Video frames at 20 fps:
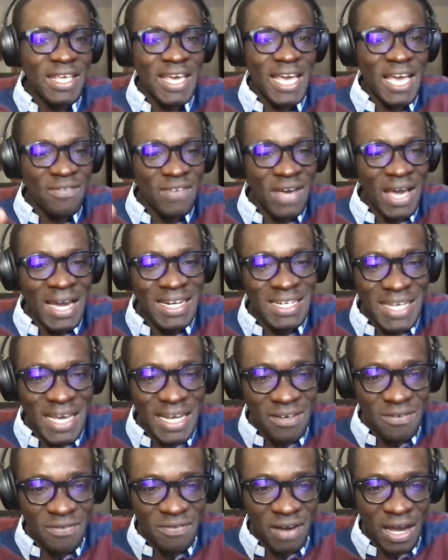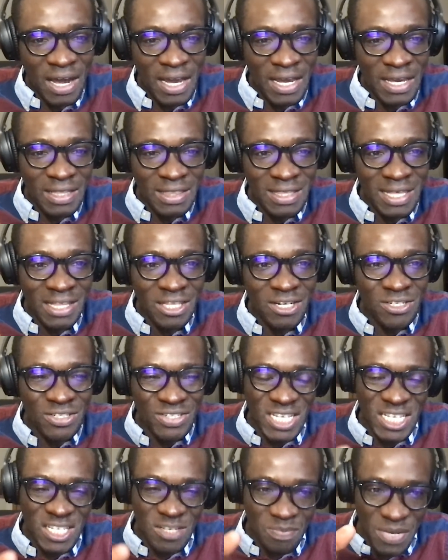they have identified that
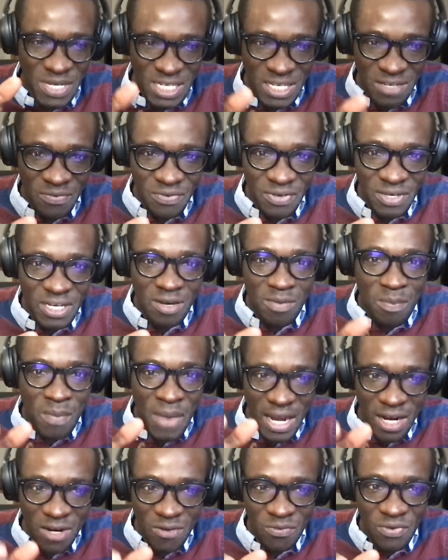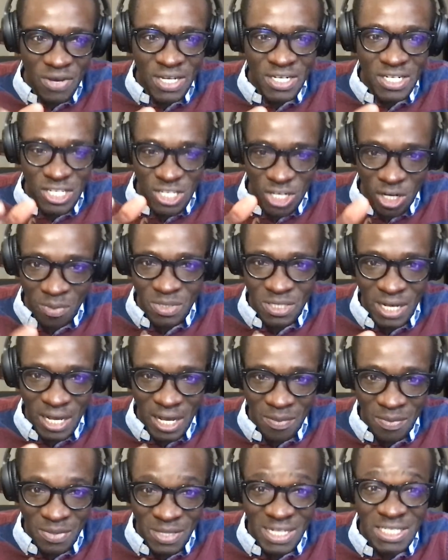there's a specific macrophage
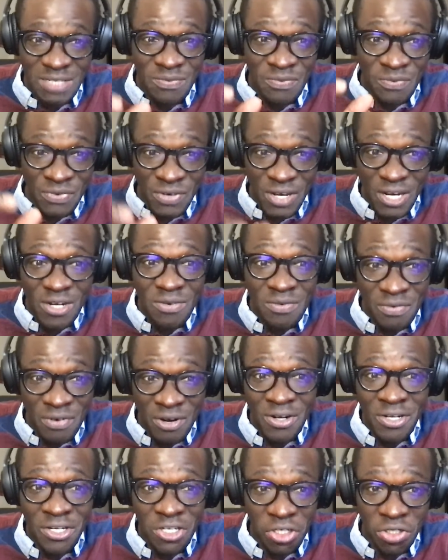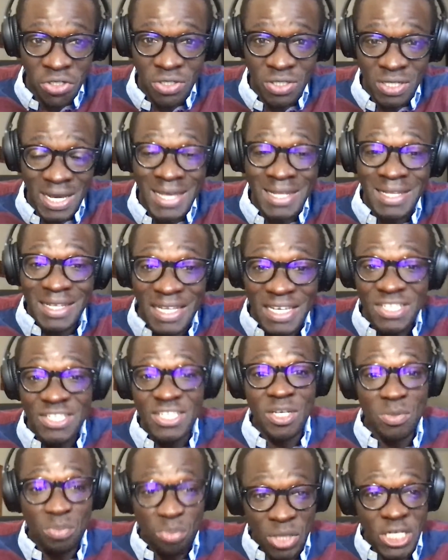subtype that's very, very good, at
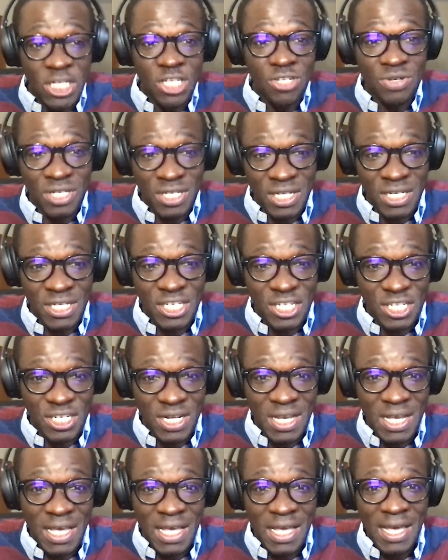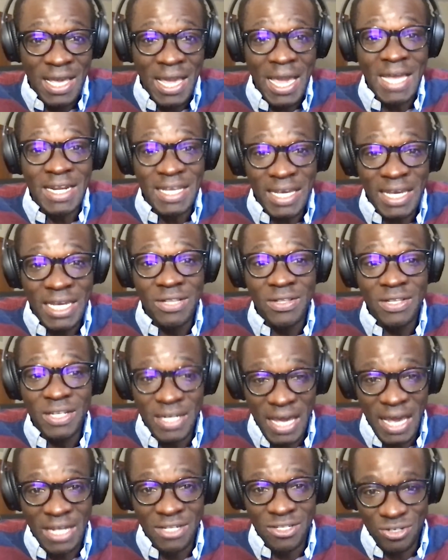least in a petri dish, at
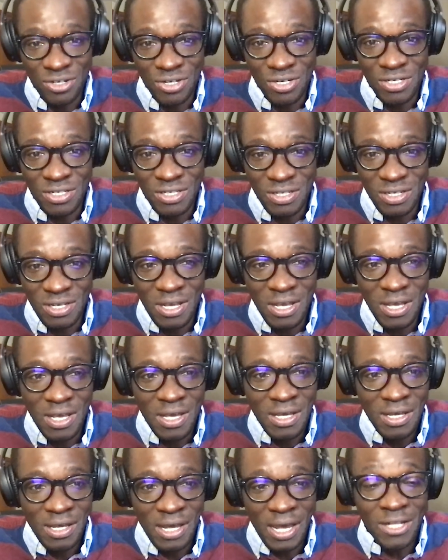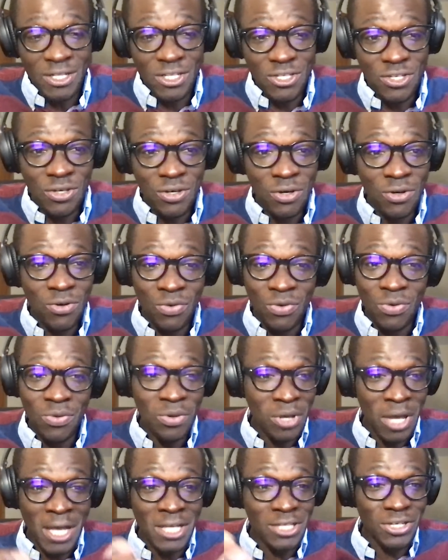killing cancers. And so,
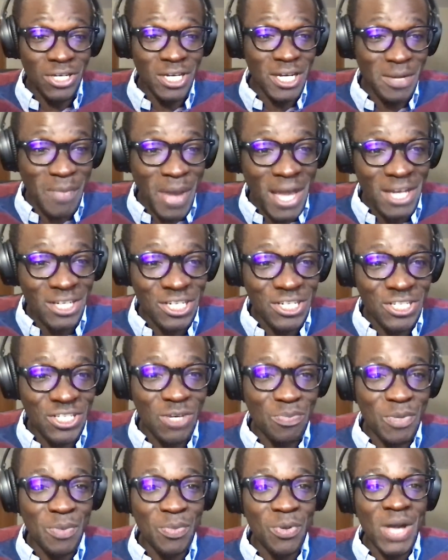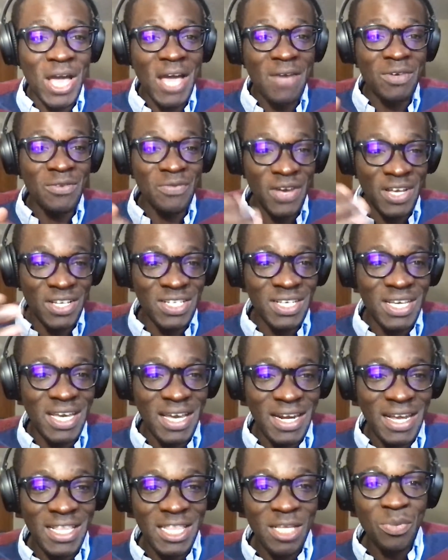as you can imagine, so people have
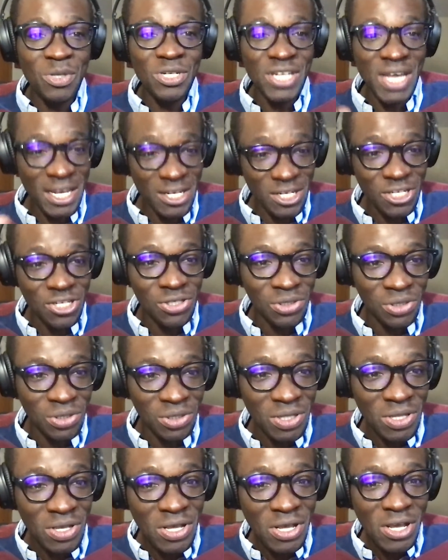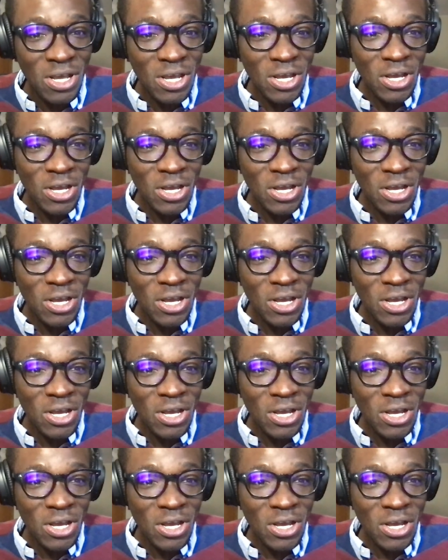investigated the potential